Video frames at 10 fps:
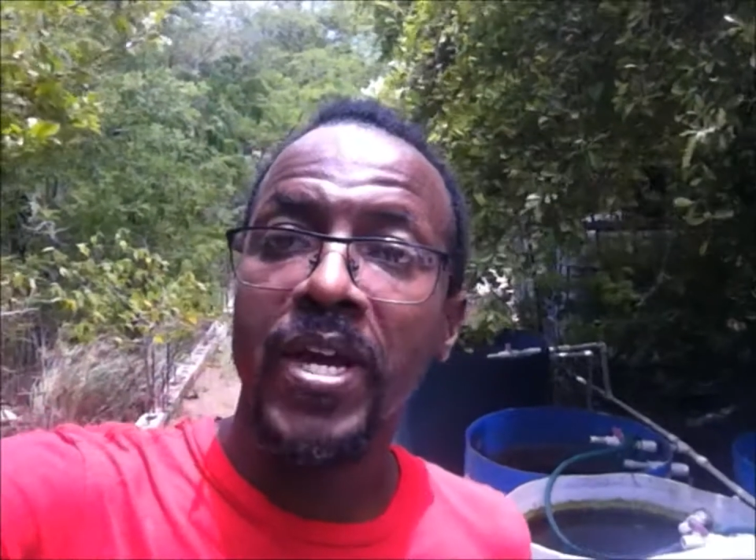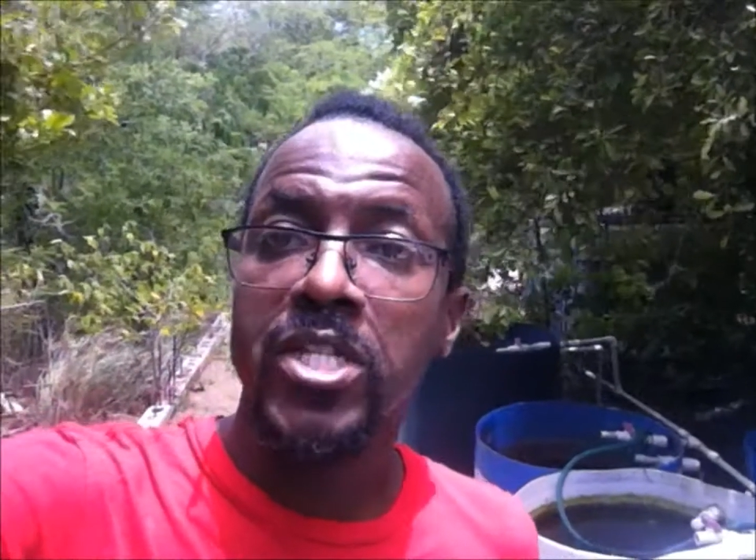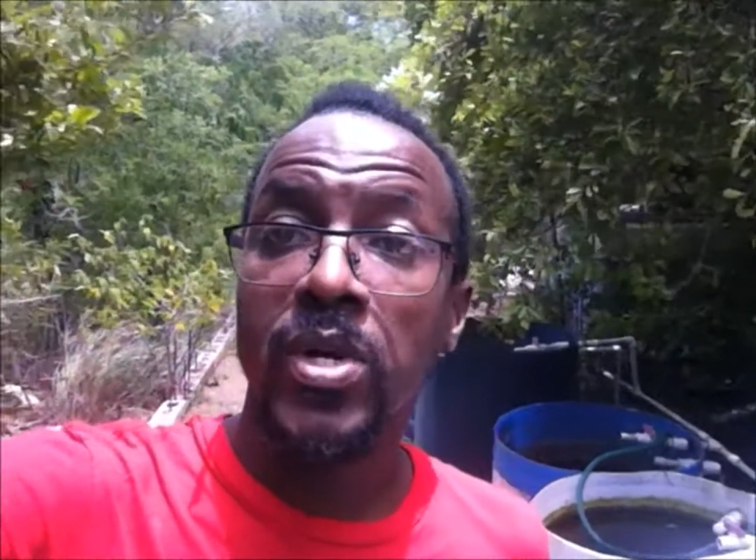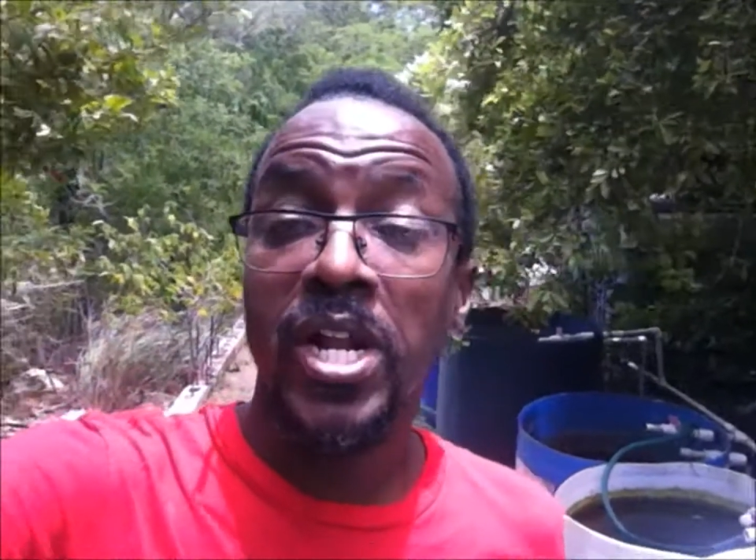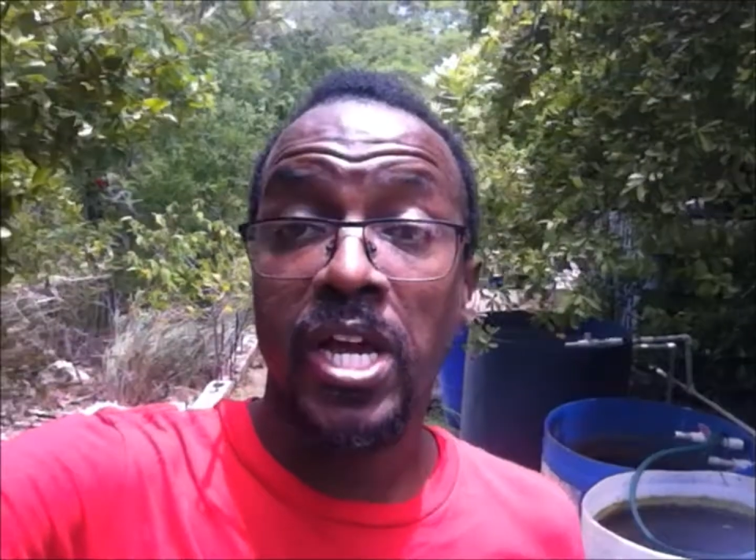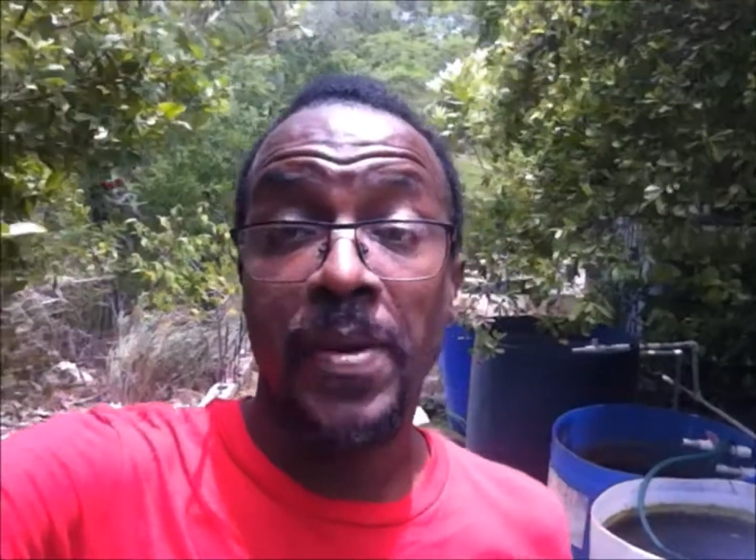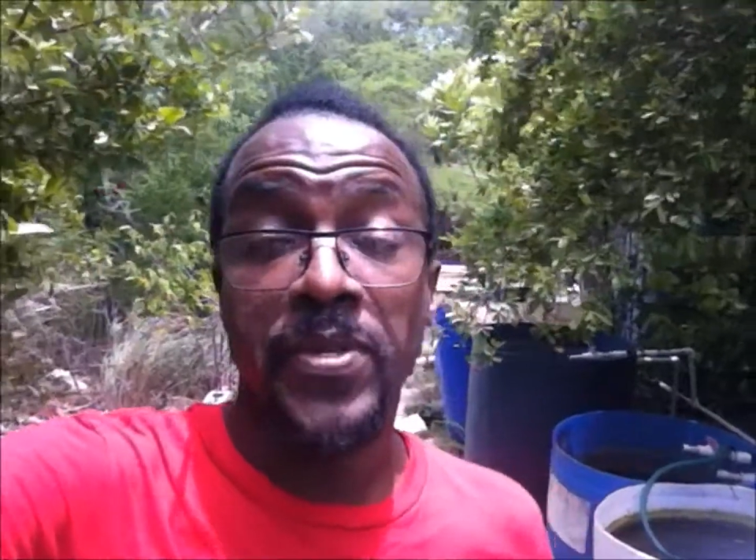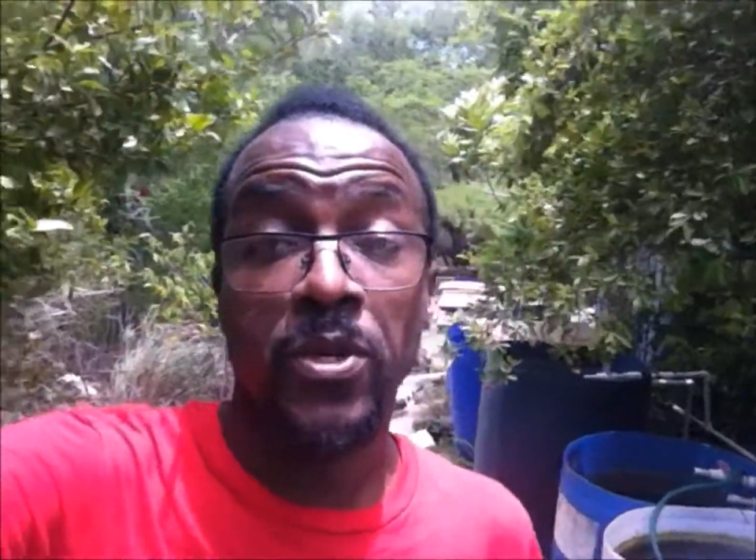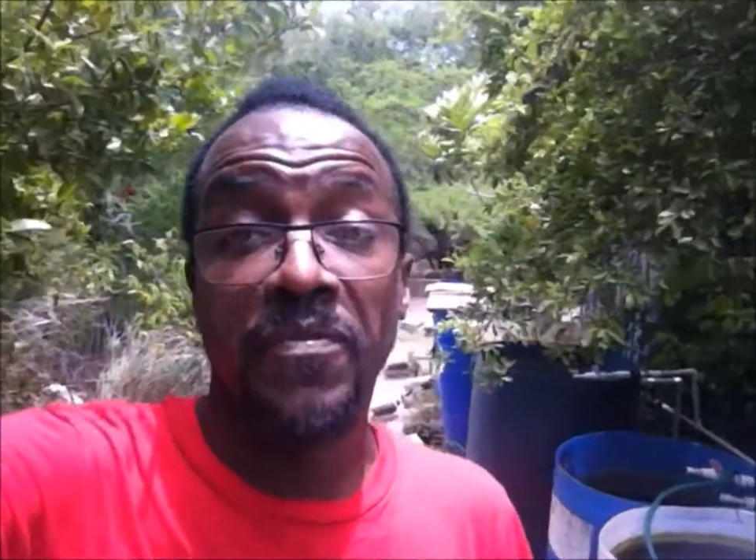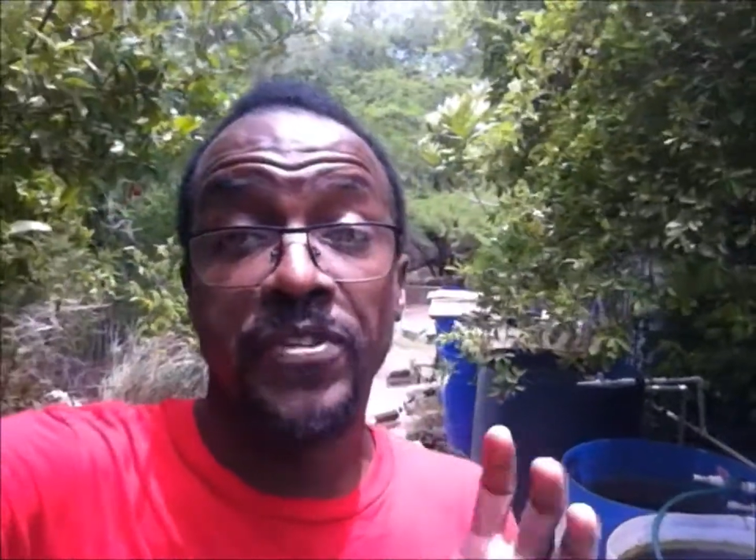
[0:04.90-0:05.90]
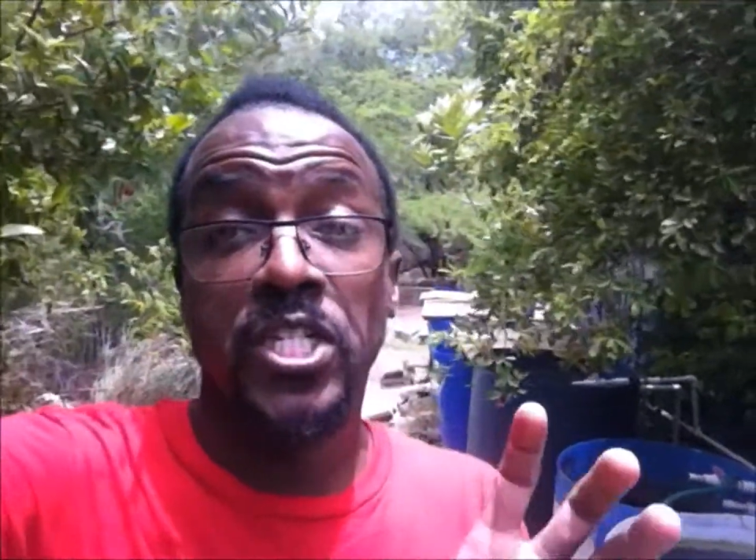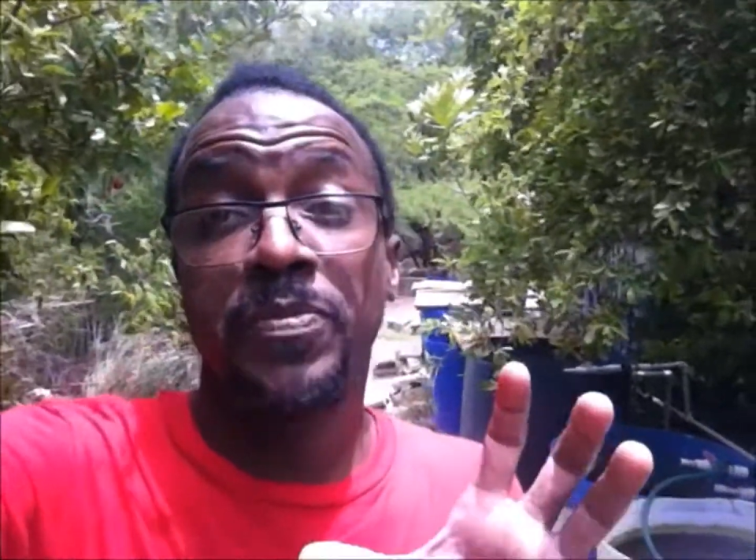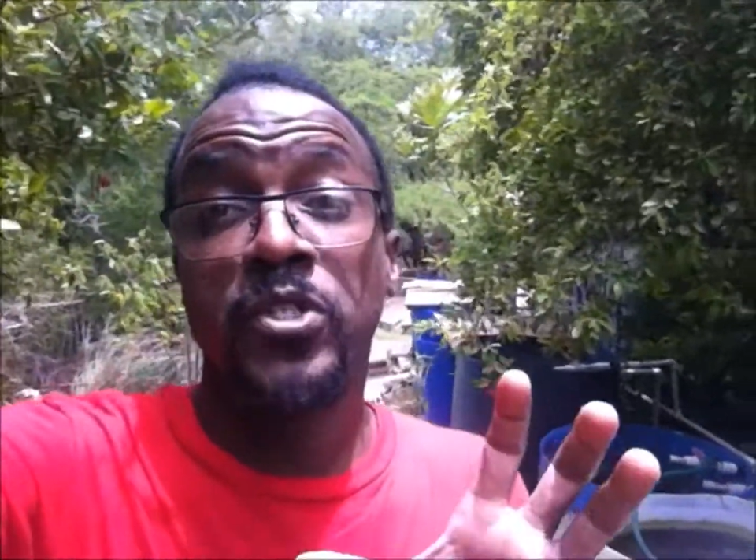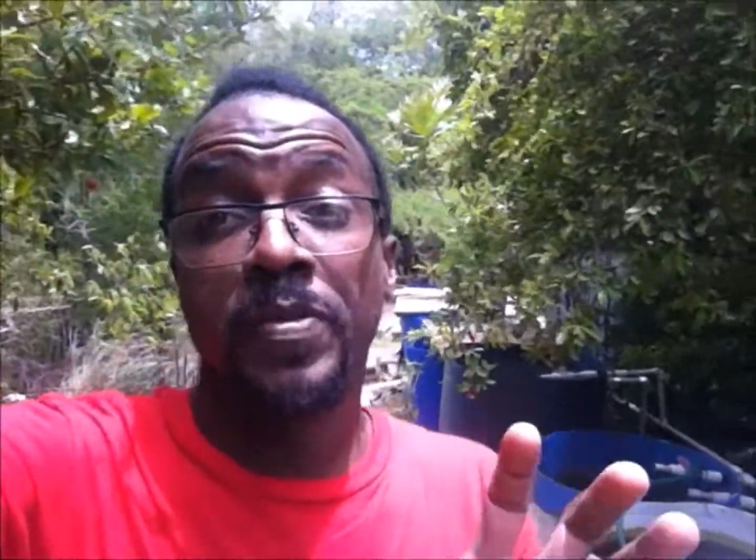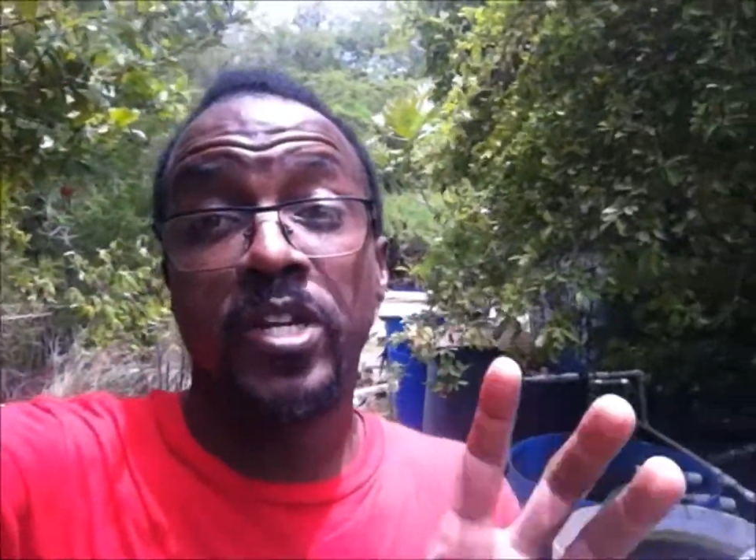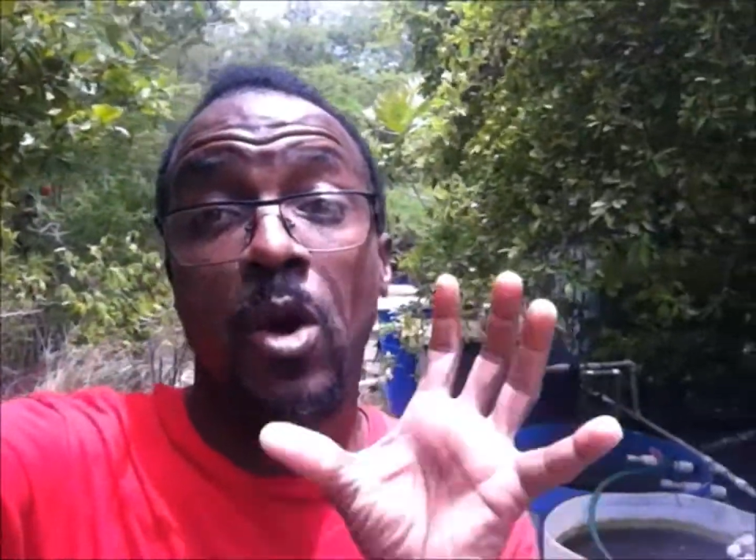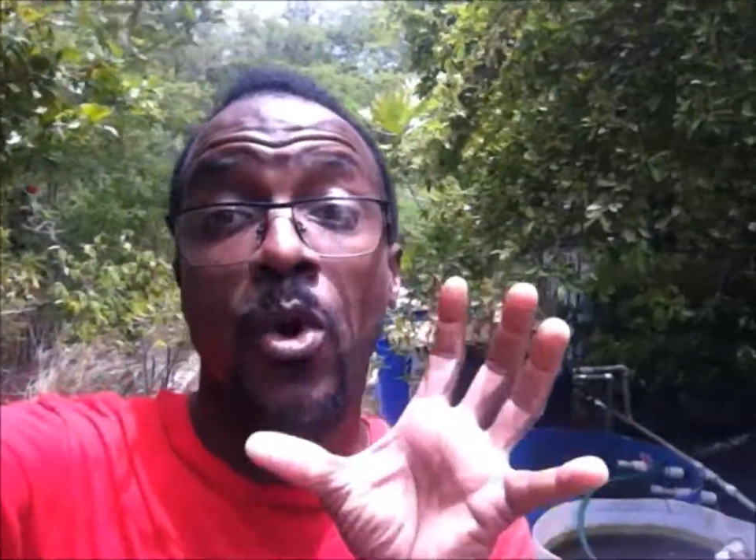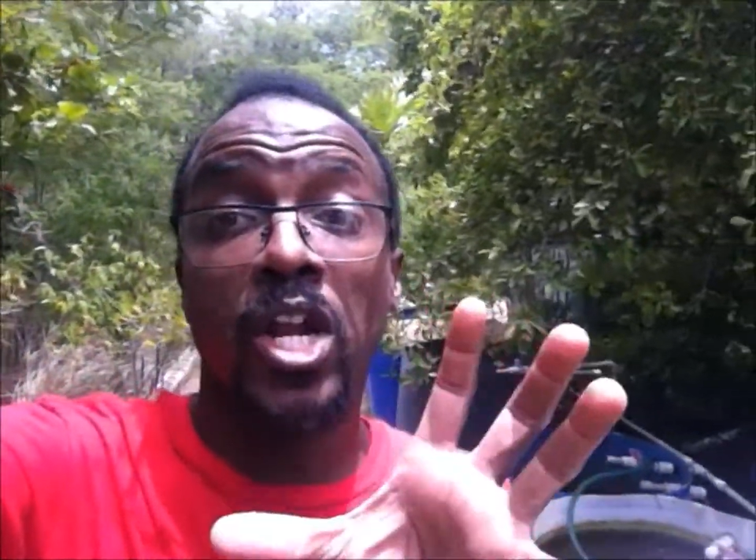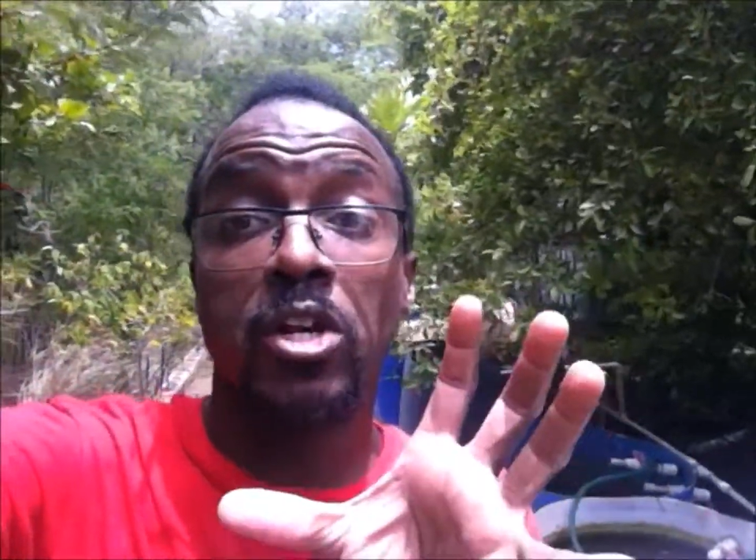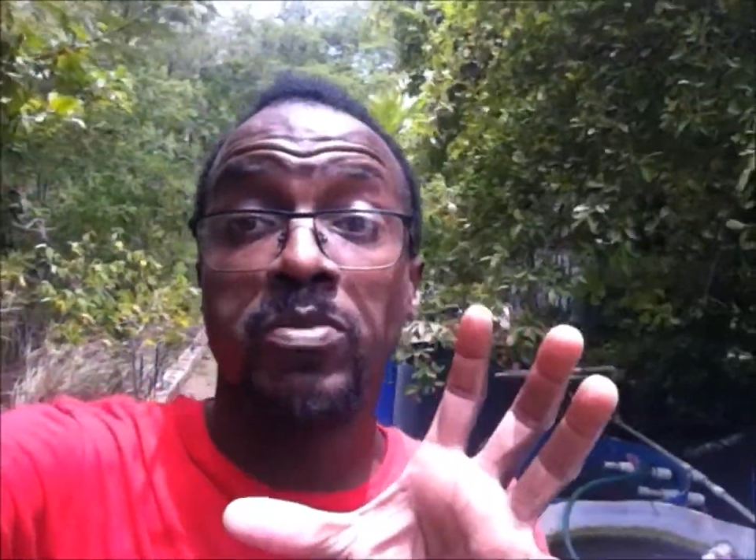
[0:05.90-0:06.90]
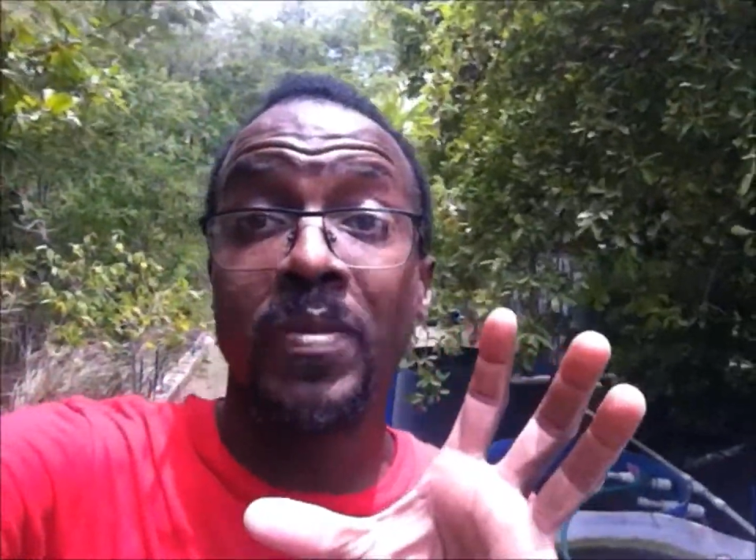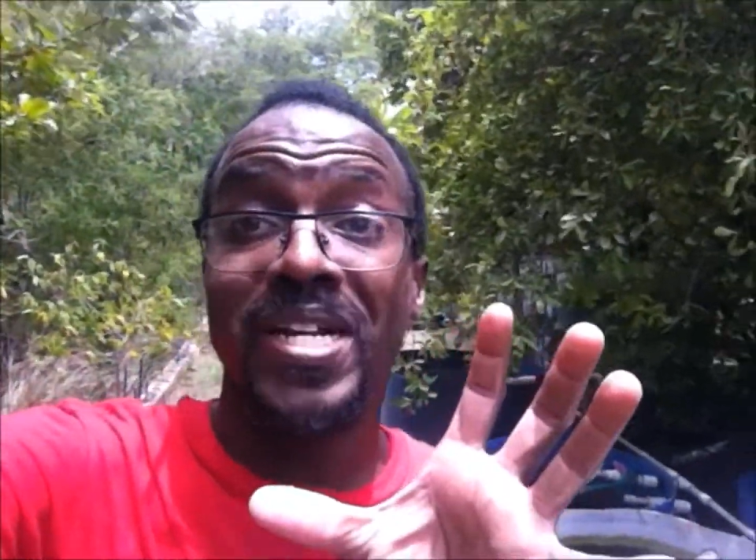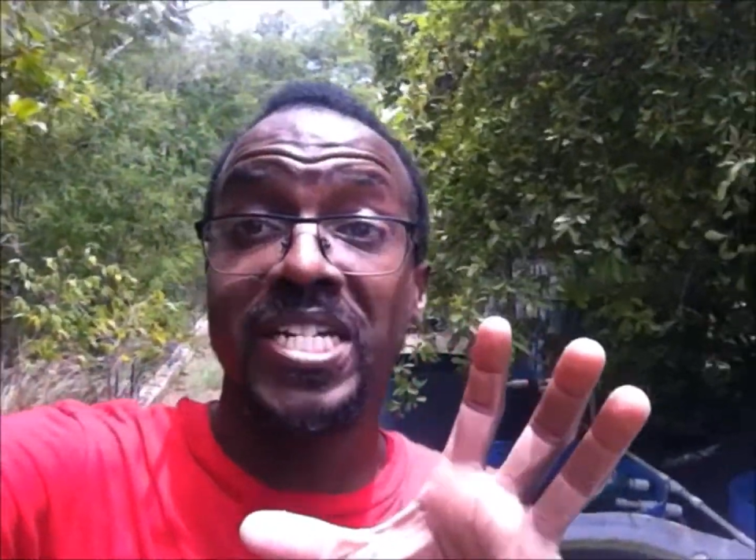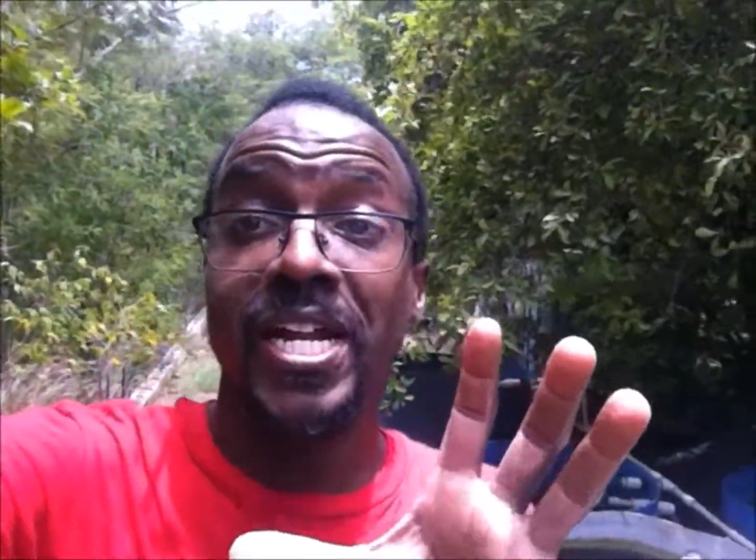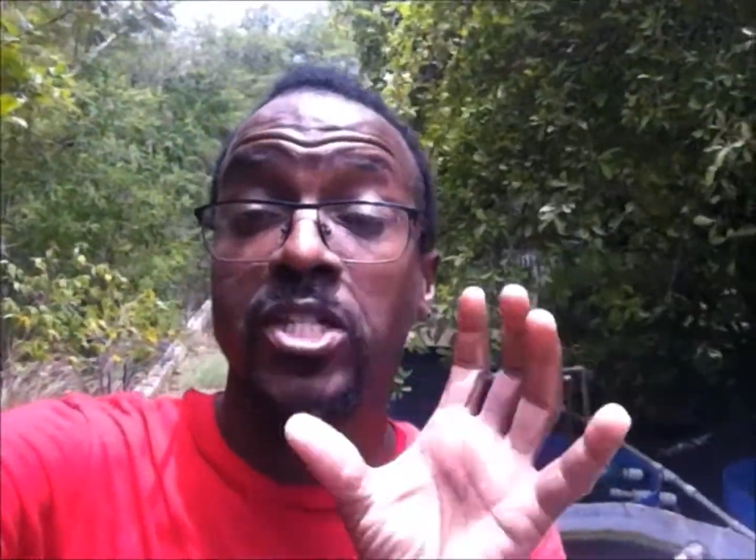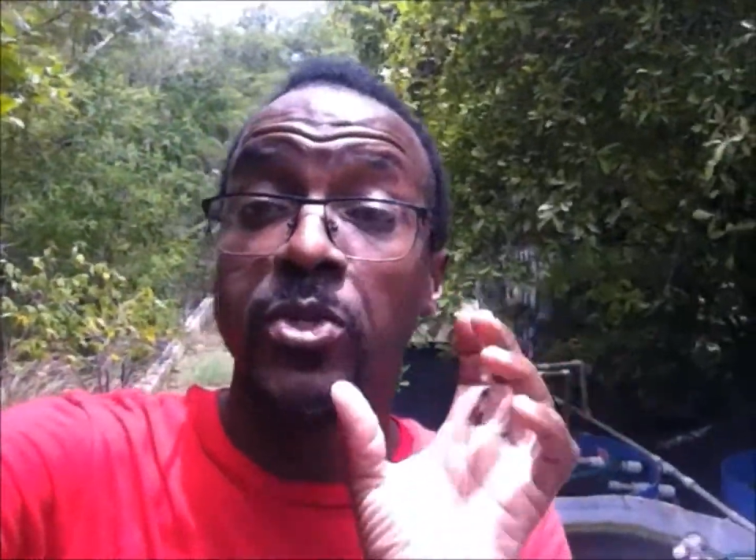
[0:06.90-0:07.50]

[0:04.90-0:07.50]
again to another episode of Fish Keeping Jamaica. Welcome to my channel.